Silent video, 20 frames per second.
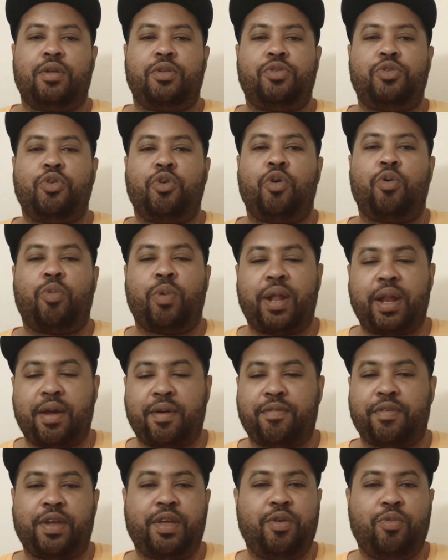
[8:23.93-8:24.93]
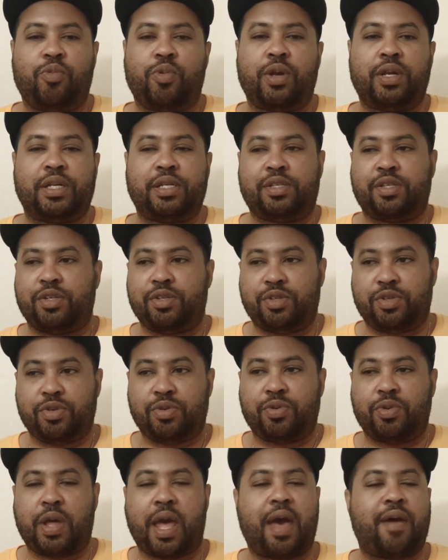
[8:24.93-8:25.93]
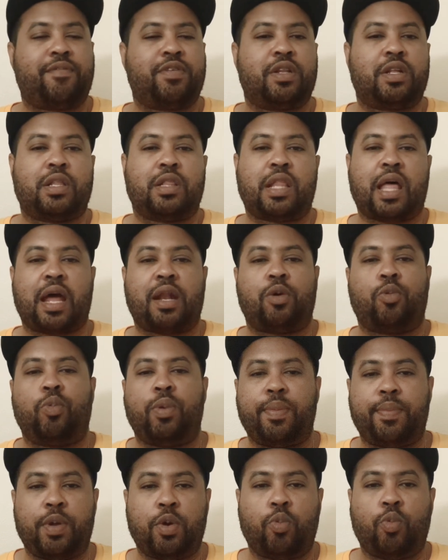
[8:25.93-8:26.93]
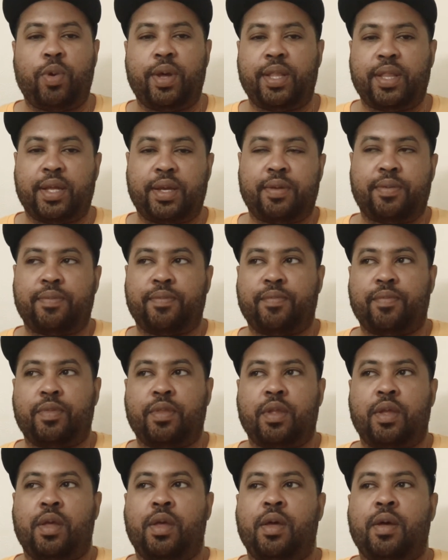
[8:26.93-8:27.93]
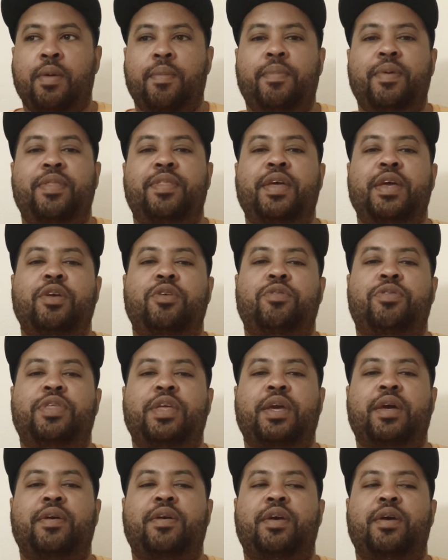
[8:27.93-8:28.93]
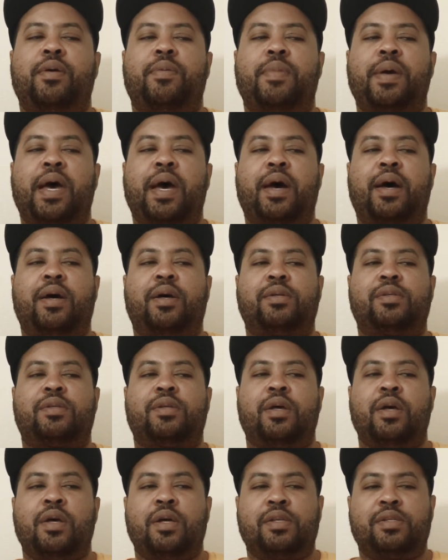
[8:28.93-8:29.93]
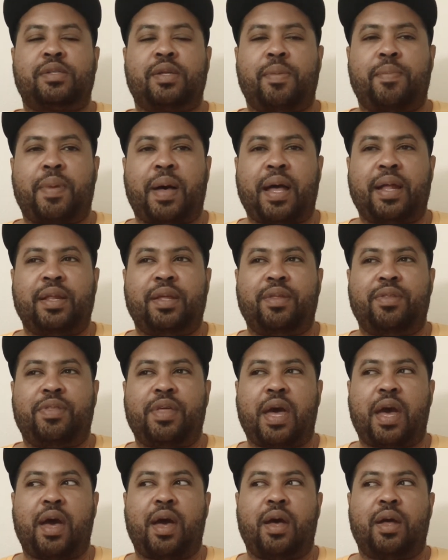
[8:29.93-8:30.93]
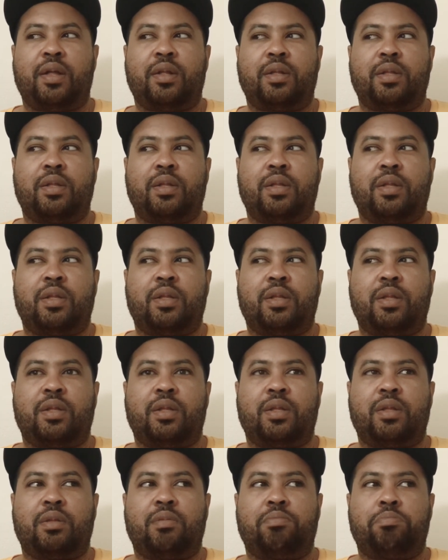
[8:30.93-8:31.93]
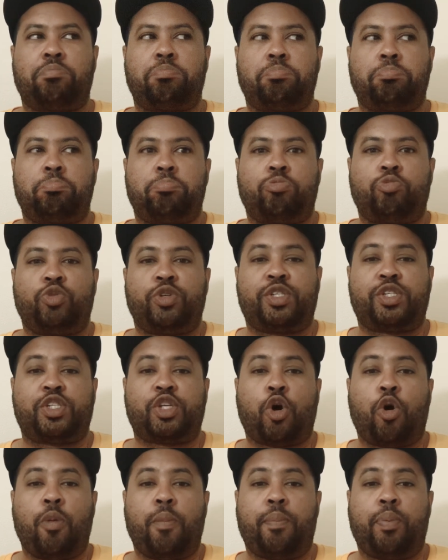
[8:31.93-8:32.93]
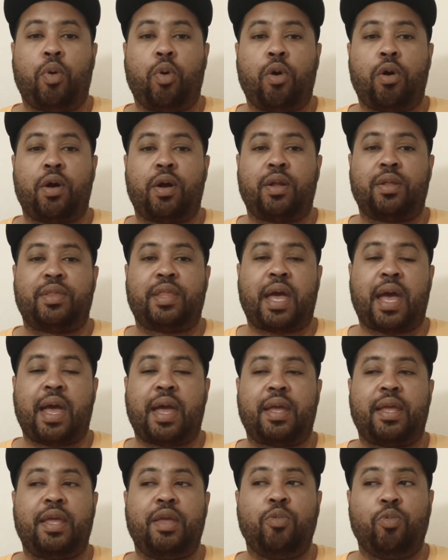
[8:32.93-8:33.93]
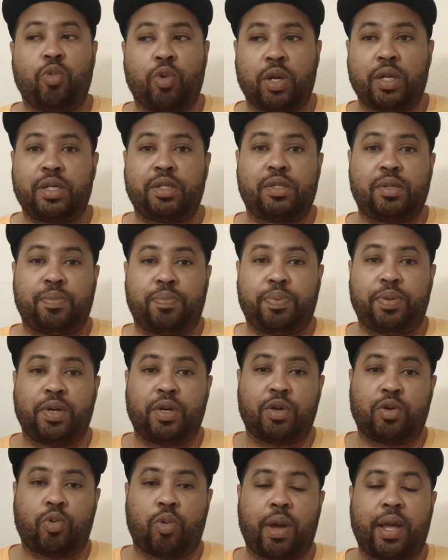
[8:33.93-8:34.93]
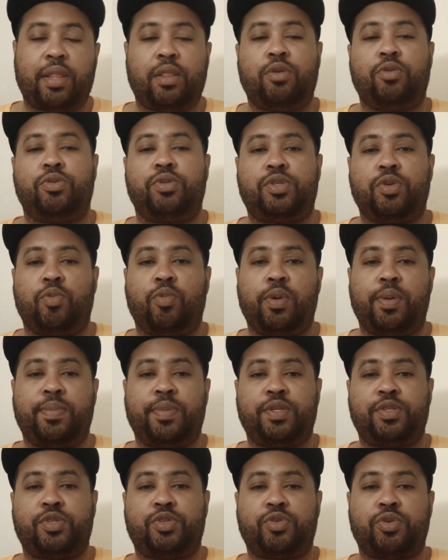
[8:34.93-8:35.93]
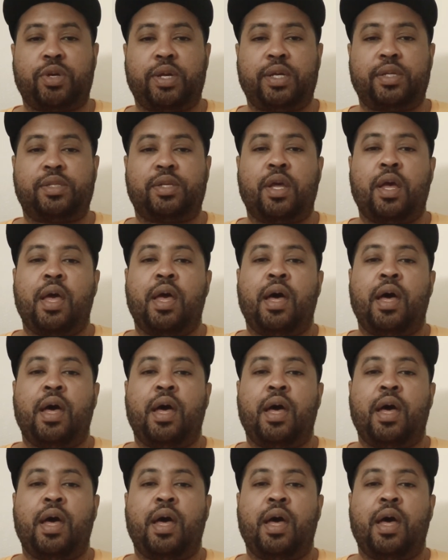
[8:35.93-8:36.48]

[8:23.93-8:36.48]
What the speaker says: doing whatever he wanted to do, having a lot of women willing. But then you think of him as somebody that was so bored that he wanted to put Quaaludes in women's drinks.